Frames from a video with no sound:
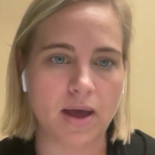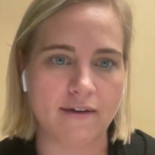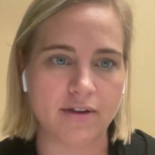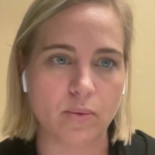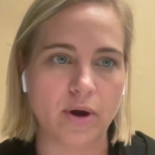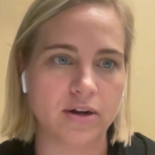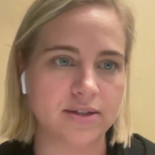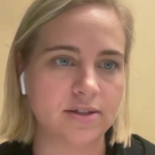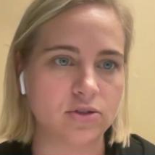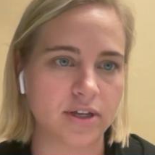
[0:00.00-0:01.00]
having awareness
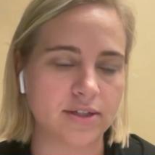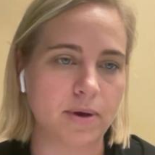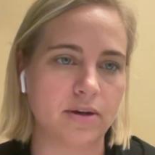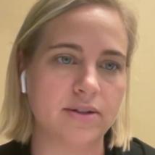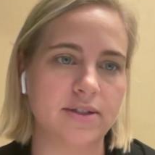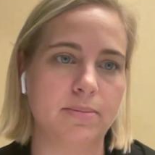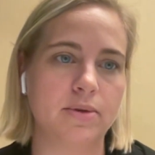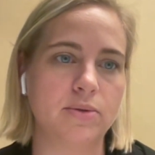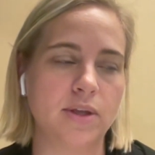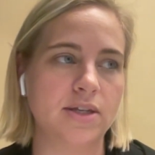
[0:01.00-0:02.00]
and transparency
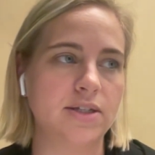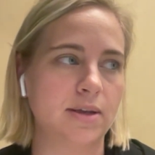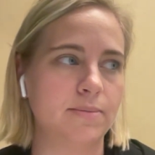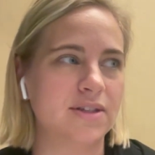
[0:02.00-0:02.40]
between the teams,